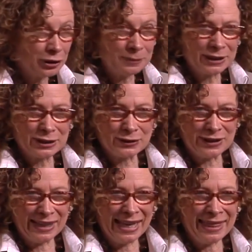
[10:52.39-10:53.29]
a picture
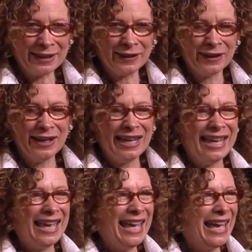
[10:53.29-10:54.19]
together.
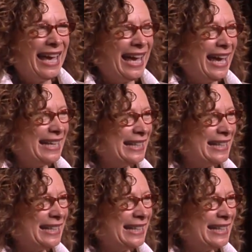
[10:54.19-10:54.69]
And